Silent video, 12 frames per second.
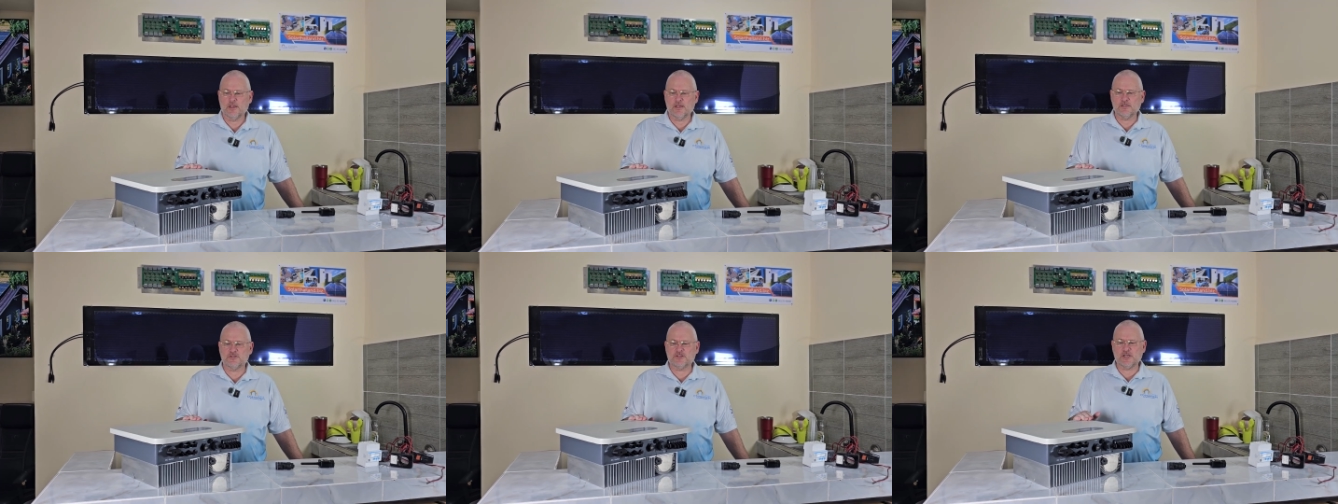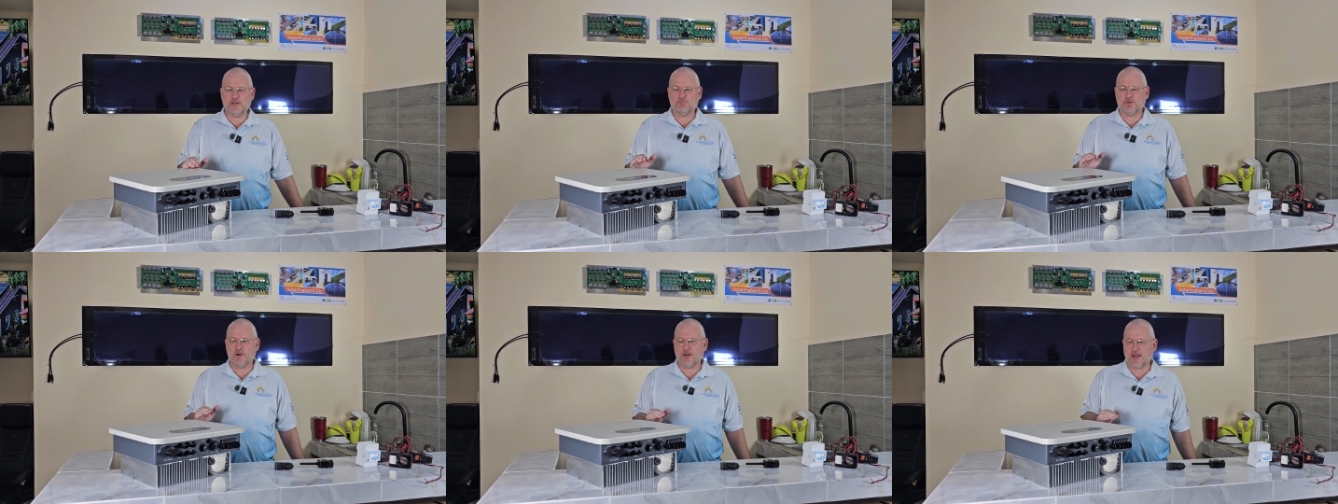is
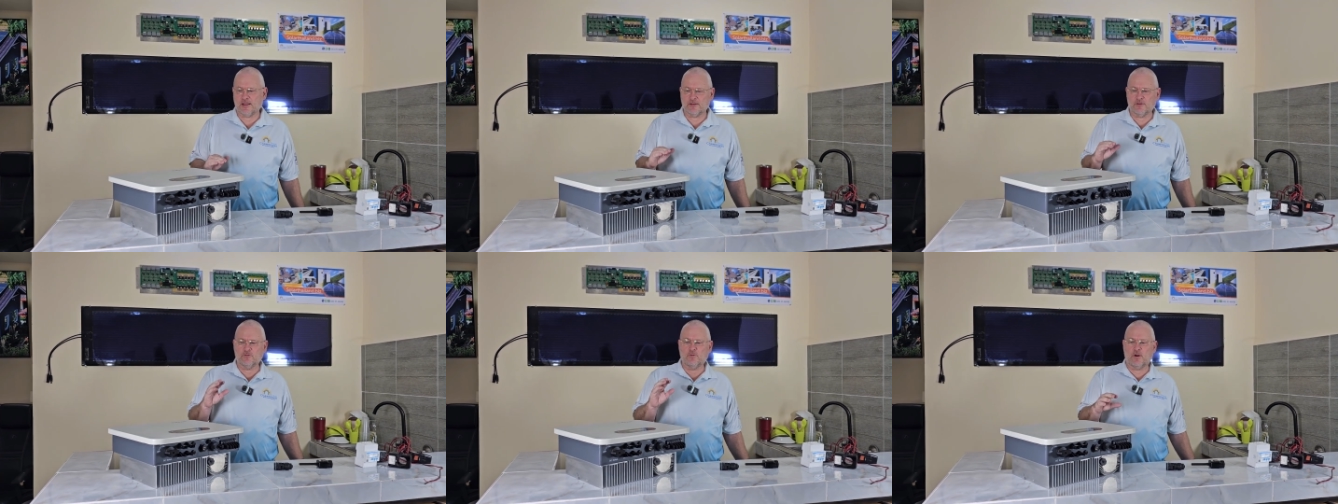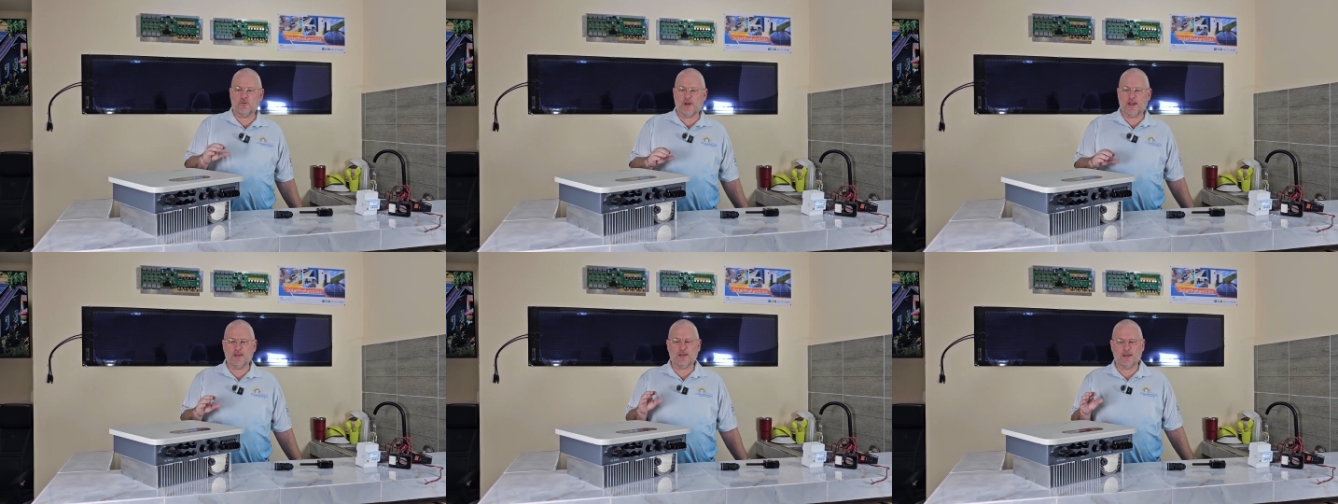cheaper than
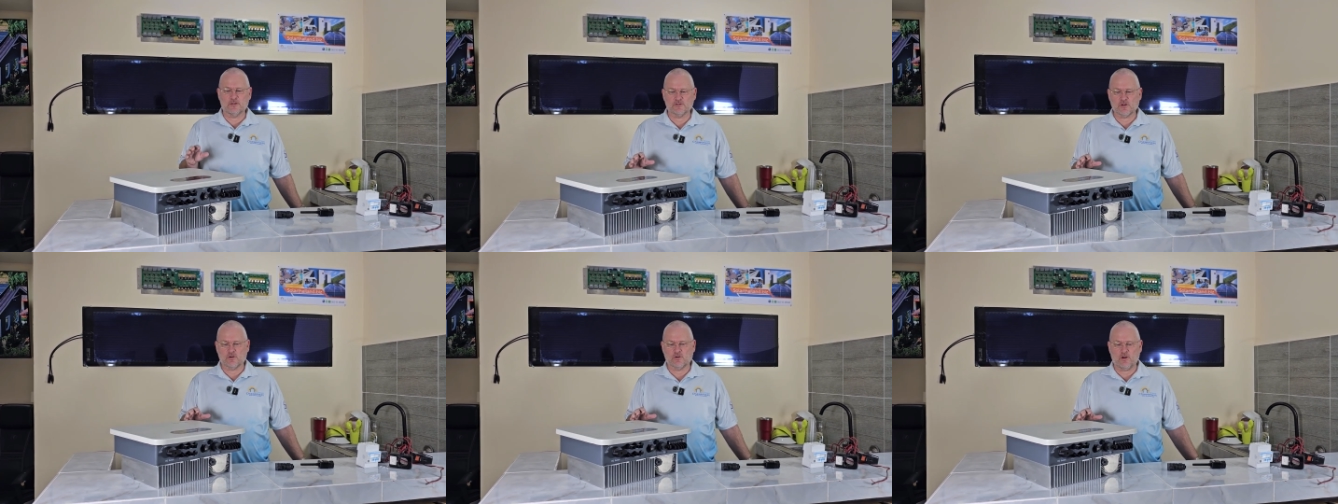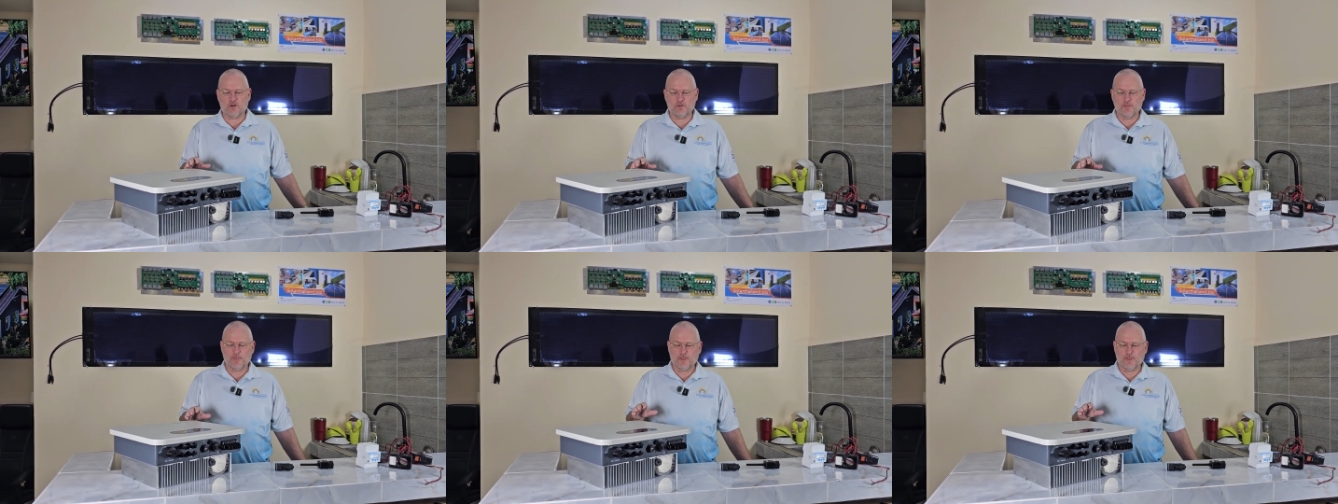Huawei and Sungrow,